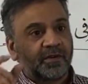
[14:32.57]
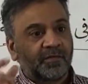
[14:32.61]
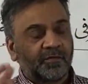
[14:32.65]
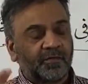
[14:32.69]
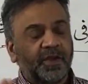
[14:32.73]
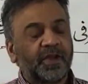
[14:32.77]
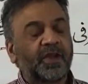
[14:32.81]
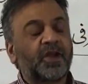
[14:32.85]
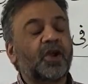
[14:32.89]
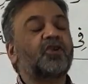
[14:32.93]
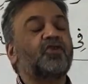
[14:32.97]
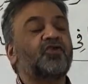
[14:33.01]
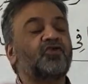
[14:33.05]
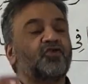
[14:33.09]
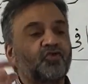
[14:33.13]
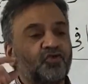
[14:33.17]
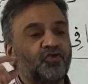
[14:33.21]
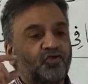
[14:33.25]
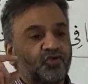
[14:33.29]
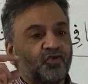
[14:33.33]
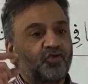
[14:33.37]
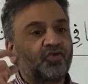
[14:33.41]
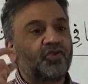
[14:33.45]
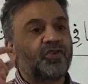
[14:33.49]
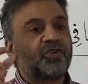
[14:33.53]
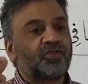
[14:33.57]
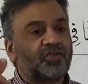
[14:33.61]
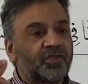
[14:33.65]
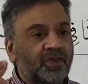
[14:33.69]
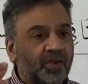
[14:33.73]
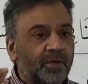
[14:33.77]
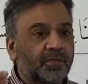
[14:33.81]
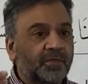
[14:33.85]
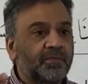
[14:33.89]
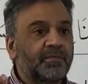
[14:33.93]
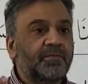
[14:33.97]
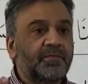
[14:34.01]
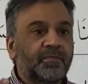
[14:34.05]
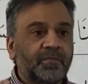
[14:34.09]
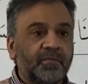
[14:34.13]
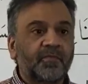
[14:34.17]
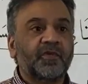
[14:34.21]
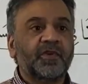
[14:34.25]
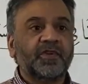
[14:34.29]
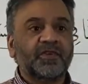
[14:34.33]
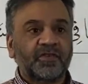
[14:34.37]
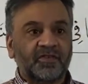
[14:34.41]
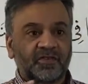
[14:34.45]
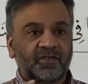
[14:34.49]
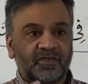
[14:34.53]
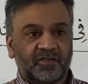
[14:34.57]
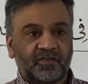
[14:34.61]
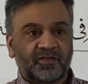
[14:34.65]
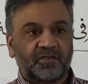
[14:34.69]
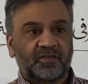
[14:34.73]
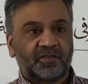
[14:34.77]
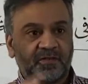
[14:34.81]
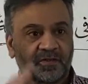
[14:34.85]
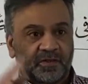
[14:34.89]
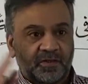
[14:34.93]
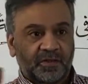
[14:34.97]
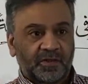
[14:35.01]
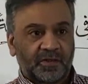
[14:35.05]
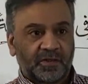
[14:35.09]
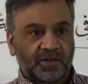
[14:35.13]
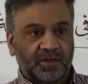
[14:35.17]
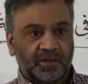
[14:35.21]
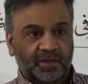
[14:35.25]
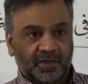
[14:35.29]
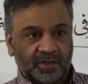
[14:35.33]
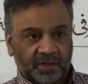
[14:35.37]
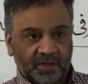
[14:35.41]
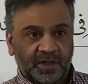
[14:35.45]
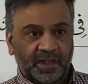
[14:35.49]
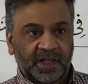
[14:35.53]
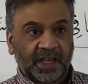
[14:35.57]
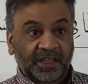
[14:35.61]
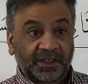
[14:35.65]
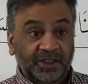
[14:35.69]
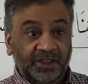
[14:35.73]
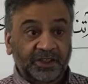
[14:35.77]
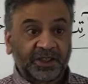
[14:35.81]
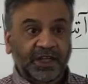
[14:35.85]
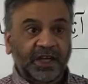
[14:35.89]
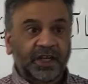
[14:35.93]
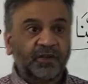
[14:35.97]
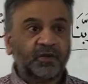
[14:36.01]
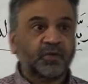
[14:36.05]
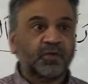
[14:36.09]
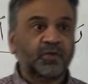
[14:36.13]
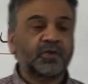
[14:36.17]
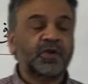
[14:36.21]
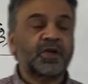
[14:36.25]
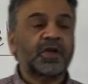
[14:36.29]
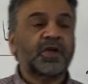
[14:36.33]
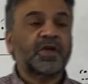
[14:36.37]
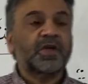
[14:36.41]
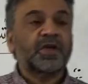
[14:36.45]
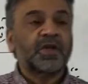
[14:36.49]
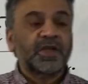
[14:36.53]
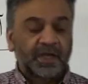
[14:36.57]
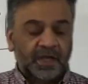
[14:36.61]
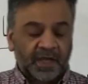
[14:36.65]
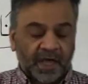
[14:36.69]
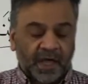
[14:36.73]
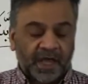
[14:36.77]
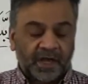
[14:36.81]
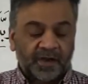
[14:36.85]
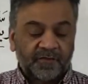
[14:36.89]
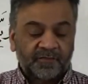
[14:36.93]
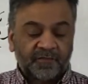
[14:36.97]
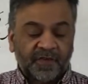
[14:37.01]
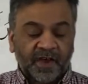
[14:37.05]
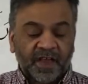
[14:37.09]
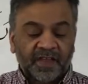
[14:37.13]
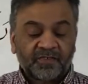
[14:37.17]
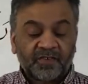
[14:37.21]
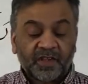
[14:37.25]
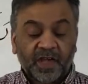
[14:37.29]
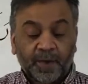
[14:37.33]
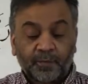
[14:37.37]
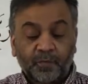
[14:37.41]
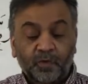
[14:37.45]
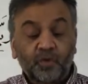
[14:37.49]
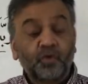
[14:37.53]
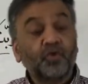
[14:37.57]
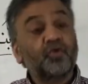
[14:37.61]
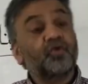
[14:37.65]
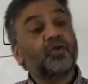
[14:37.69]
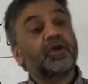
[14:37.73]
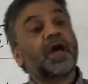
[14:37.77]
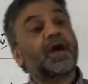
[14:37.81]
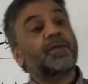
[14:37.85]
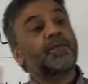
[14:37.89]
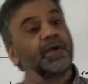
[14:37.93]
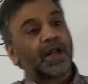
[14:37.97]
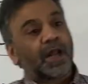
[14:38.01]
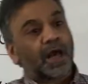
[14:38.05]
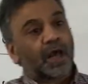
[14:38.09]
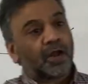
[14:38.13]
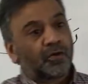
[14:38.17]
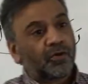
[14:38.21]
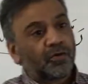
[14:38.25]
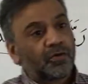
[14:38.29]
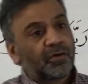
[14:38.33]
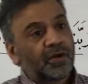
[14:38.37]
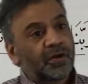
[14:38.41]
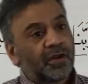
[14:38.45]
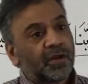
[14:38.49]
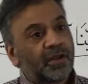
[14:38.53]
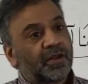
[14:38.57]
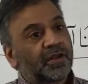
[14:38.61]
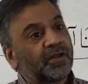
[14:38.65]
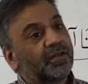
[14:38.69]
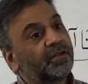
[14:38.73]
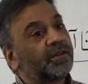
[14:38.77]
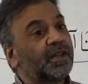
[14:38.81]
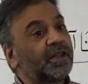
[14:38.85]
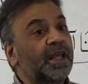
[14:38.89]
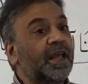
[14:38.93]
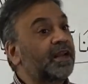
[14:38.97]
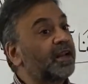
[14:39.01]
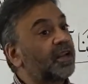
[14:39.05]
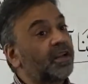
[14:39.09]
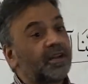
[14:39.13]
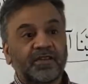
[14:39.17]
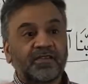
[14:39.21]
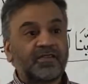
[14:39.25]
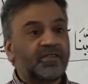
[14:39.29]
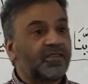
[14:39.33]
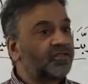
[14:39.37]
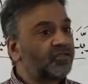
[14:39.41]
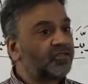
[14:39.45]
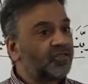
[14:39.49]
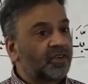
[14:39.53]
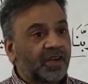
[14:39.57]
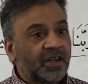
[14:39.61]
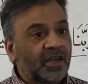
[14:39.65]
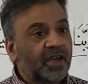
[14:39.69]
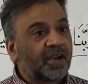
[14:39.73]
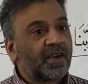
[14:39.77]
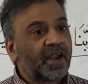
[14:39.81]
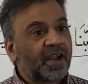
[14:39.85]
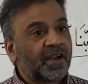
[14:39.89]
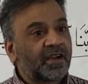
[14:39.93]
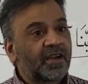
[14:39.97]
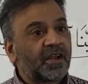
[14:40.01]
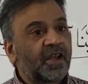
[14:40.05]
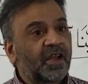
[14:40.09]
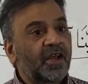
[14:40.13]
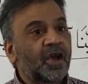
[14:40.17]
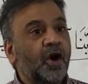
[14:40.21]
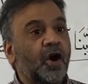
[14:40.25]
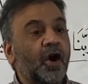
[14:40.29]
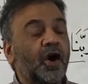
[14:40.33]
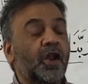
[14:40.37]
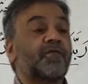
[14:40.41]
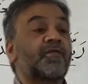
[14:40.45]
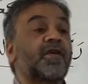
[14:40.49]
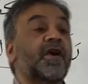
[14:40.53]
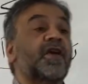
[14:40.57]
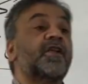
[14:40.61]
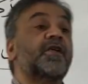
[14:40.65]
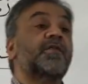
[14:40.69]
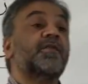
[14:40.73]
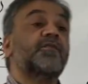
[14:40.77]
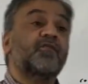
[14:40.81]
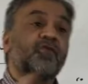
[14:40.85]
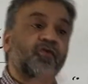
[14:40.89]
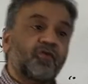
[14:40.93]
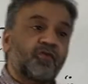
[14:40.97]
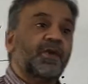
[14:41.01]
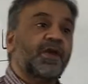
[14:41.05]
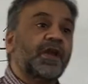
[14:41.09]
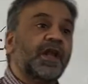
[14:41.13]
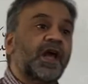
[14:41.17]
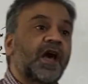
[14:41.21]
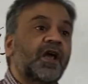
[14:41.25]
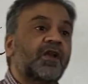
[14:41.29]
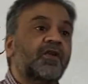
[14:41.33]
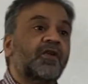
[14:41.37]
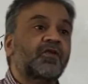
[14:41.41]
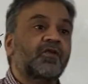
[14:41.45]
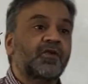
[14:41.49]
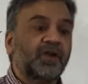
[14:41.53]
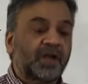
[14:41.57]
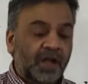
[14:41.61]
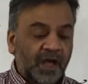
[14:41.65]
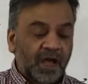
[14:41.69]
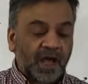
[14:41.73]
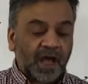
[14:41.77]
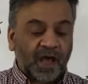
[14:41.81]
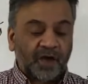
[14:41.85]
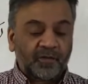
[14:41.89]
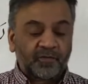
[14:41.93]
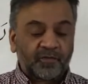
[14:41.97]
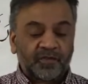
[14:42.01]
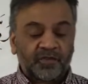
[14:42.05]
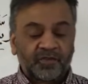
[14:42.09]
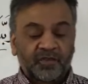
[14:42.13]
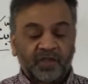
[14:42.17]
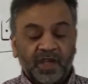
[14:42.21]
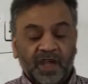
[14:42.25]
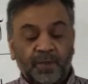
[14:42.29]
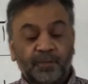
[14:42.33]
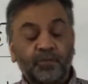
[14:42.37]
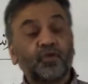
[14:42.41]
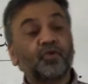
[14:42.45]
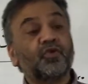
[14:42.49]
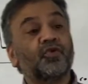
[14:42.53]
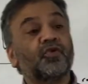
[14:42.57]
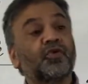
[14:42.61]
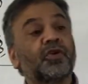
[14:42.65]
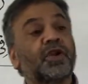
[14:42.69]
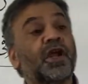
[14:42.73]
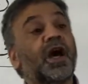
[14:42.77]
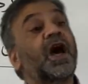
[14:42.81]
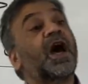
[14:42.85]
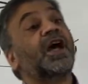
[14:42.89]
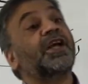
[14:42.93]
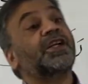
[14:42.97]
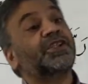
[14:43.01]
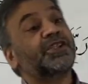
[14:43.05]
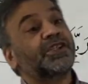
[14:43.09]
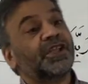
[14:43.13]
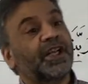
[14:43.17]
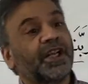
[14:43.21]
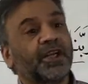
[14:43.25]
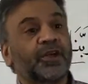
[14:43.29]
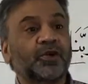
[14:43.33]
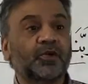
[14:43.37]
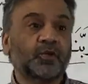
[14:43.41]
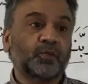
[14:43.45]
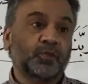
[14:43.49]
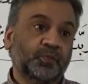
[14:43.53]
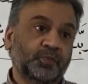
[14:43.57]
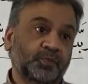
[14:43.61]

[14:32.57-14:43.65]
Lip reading: not used to this term, which is the ash-shaykhu, and if I say abuhunna bilalun, then it is still correct. Or if I remove bilalun, I would say abuhunna ash-shaykhu.